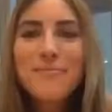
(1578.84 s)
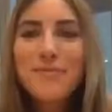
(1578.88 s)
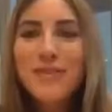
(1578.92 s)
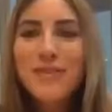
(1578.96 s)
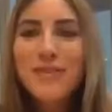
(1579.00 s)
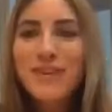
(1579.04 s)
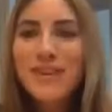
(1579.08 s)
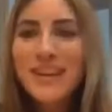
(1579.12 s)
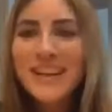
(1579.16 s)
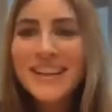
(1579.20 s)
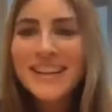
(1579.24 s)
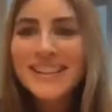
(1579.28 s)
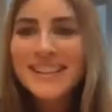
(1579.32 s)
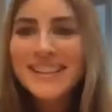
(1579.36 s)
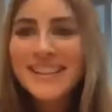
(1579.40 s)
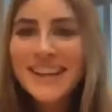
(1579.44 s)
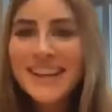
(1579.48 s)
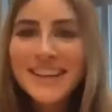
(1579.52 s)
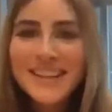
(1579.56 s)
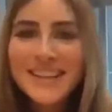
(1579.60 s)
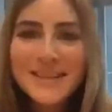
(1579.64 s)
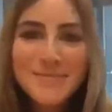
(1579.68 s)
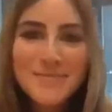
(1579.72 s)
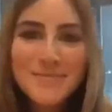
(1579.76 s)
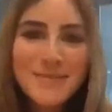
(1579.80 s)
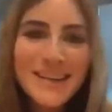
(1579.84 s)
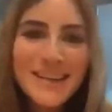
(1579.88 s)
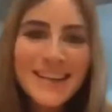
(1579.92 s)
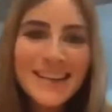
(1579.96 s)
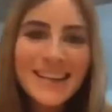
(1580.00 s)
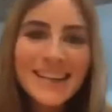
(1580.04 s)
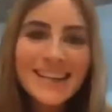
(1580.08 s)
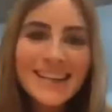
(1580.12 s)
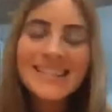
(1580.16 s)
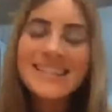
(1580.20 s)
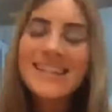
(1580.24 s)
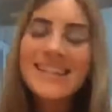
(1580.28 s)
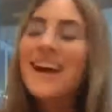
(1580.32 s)
36
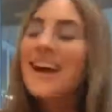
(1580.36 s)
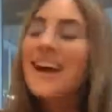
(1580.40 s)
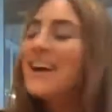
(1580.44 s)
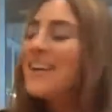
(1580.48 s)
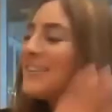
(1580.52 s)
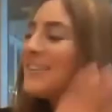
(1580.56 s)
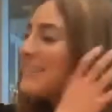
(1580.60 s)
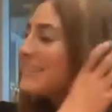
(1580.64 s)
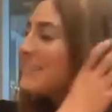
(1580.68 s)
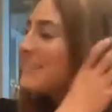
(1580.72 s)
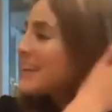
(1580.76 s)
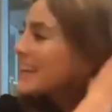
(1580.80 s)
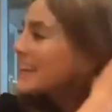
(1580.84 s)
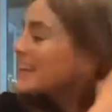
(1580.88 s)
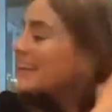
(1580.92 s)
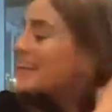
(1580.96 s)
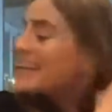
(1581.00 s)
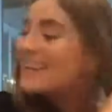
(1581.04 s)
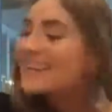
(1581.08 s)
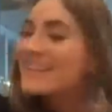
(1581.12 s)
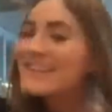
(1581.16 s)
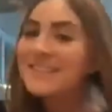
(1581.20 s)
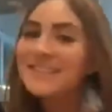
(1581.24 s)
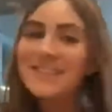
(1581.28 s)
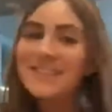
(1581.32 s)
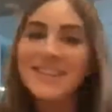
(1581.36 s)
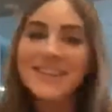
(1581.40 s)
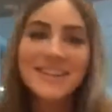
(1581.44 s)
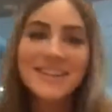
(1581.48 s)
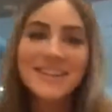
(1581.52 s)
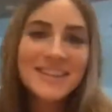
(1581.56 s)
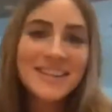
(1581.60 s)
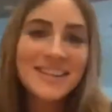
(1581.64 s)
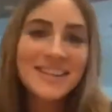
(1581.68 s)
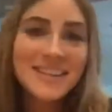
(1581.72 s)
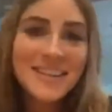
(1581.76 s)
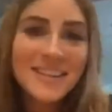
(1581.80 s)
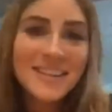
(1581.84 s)
weeks now. Oh my goodness gracious.